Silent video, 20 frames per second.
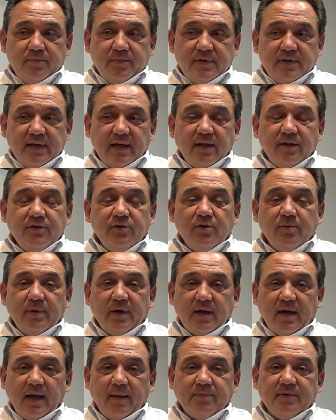tell you
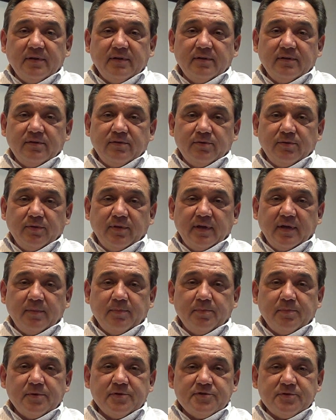about Hopkinton through their
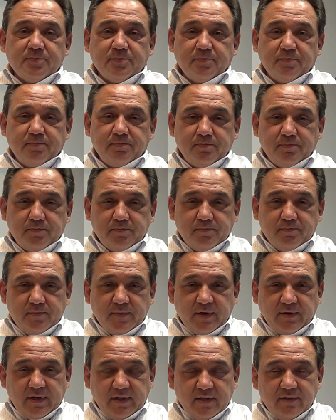
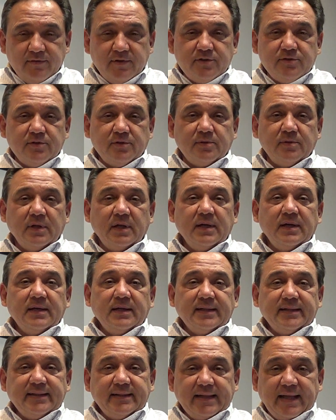individual
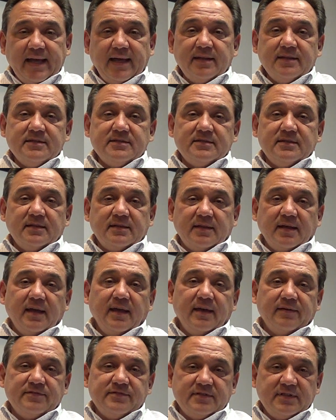lens that they
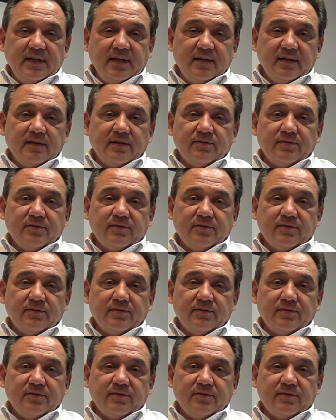have seen it